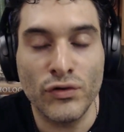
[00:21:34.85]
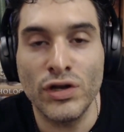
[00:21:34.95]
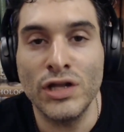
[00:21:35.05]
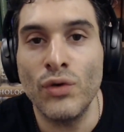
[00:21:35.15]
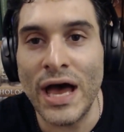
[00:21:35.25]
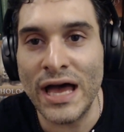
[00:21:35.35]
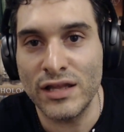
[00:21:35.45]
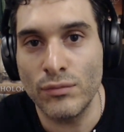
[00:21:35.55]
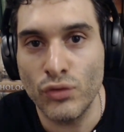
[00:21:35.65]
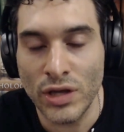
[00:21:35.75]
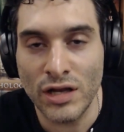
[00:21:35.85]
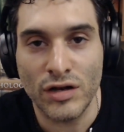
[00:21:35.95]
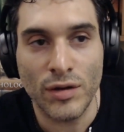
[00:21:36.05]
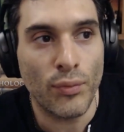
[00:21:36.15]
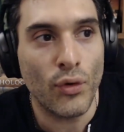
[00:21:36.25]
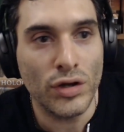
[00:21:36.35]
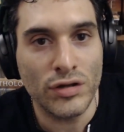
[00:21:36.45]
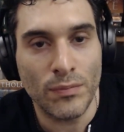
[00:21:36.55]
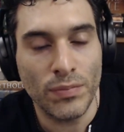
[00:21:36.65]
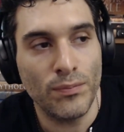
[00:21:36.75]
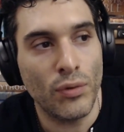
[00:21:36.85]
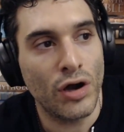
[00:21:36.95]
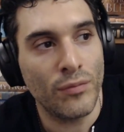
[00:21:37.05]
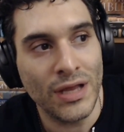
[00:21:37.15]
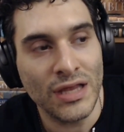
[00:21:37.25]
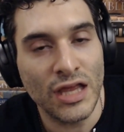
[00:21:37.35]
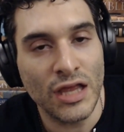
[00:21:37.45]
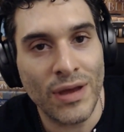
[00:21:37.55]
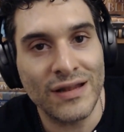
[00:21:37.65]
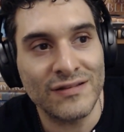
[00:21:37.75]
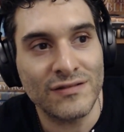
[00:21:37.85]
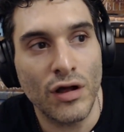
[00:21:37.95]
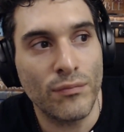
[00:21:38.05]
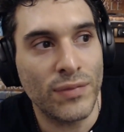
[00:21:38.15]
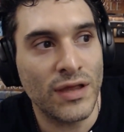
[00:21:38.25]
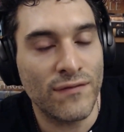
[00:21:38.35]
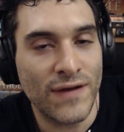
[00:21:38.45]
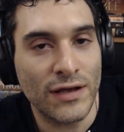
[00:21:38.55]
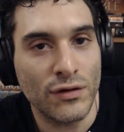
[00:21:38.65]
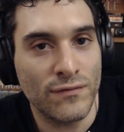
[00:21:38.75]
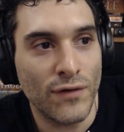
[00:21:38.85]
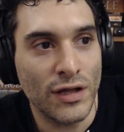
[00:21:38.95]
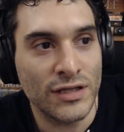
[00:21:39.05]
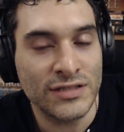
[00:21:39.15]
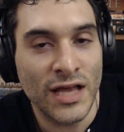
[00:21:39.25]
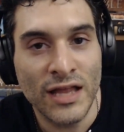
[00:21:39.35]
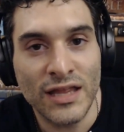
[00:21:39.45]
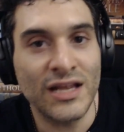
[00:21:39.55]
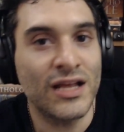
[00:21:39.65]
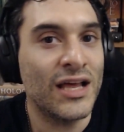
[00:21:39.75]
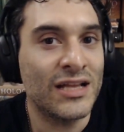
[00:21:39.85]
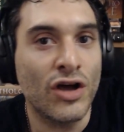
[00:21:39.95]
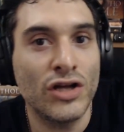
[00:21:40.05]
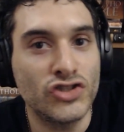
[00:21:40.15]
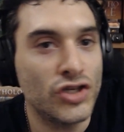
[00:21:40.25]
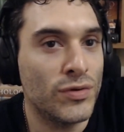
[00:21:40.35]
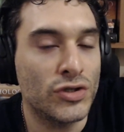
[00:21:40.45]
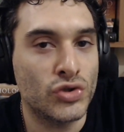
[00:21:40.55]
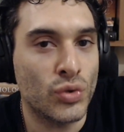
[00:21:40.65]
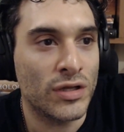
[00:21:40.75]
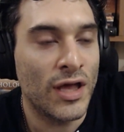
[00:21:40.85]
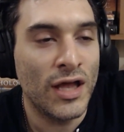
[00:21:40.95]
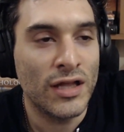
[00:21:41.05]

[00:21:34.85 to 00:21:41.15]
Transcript: You need to add them together. The point that people are making about Islam being a factor in violence, that it, it contributes to it.